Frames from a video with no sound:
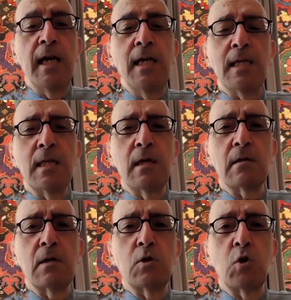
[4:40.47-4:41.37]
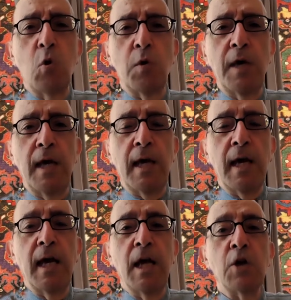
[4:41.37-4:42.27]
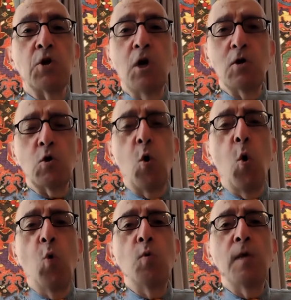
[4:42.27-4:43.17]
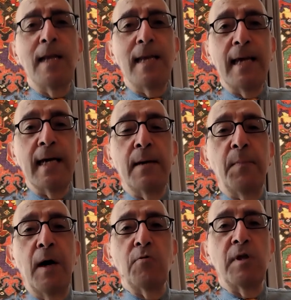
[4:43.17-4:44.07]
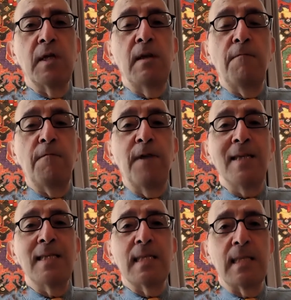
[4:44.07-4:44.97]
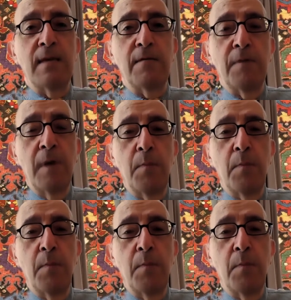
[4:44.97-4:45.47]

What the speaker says: he started talking not only about the defensive